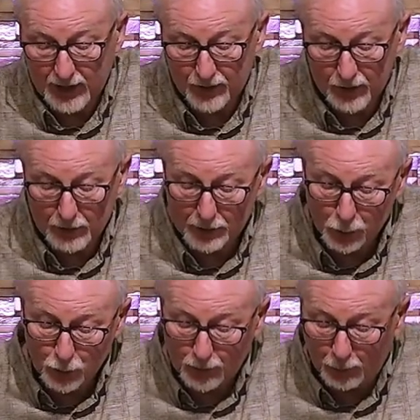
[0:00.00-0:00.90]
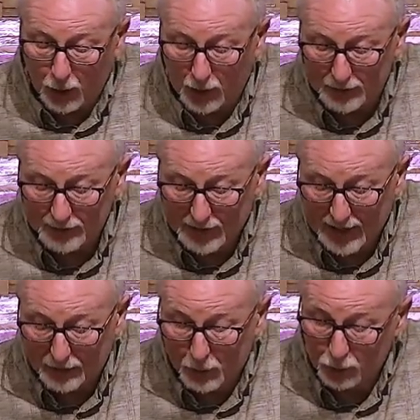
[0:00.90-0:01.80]
them up to the promised
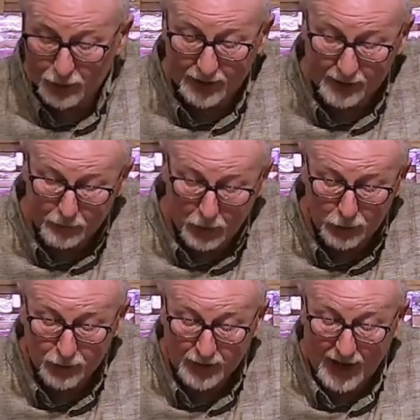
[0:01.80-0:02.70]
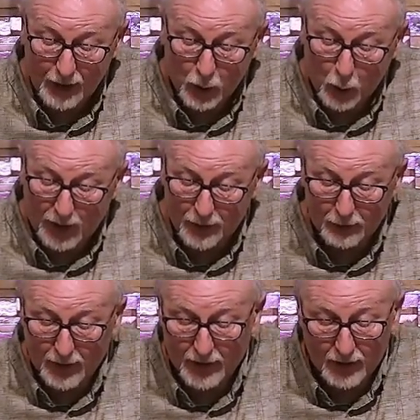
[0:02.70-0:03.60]
land. Moses, Moses can't go in,
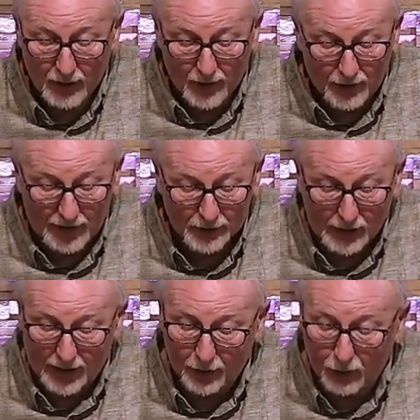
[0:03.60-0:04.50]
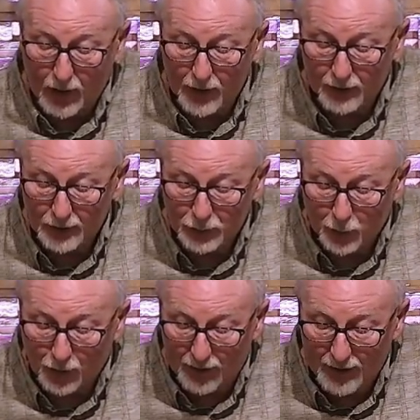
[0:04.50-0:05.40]
but that's later on in the
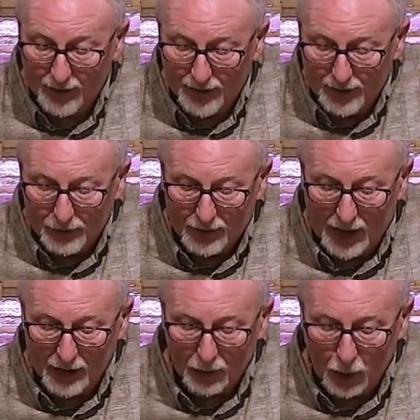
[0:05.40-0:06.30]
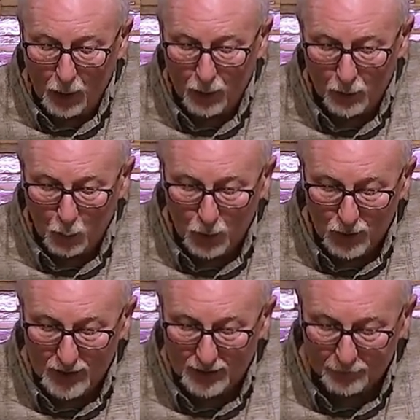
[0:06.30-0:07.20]
story. But God alone
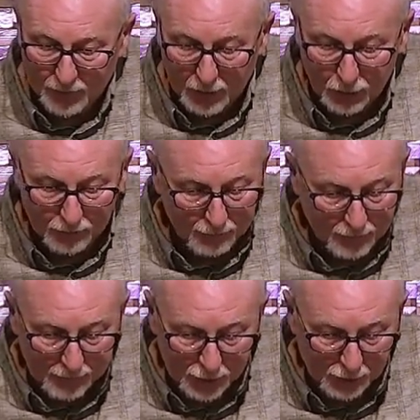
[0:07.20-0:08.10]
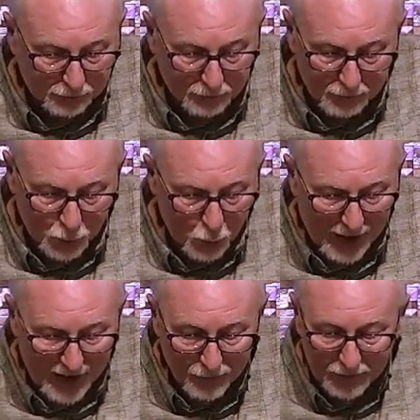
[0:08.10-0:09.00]
would just do
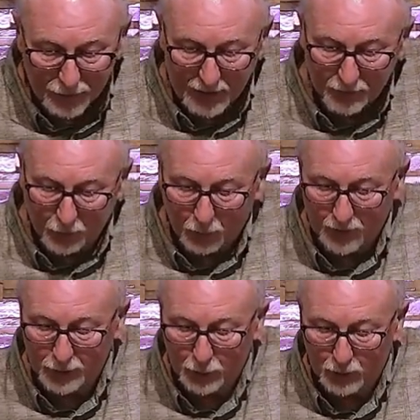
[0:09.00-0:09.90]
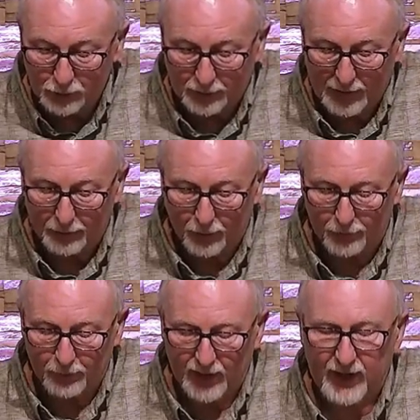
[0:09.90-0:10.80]
everything for the Jewish people.
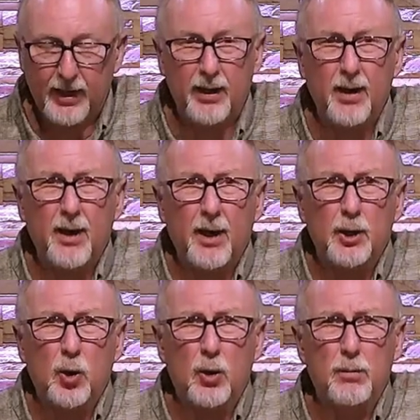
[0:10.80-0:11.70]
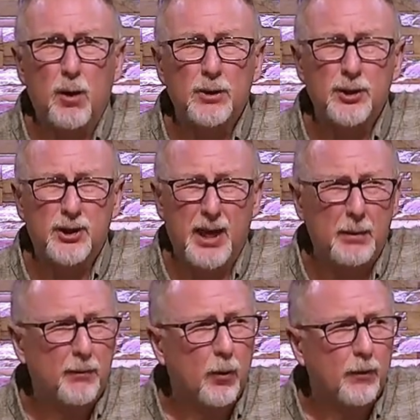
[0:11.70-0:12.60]
He told Moses, Stand
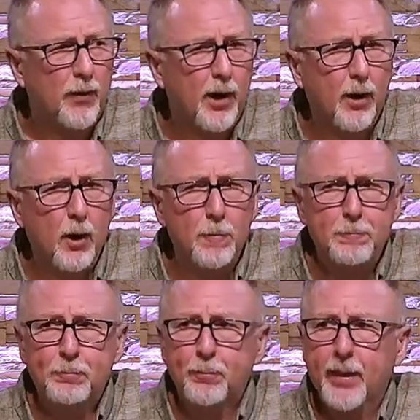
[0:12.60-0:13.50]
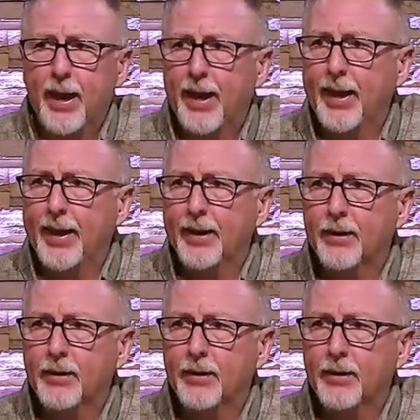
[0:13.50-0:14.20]
before Pharaoh and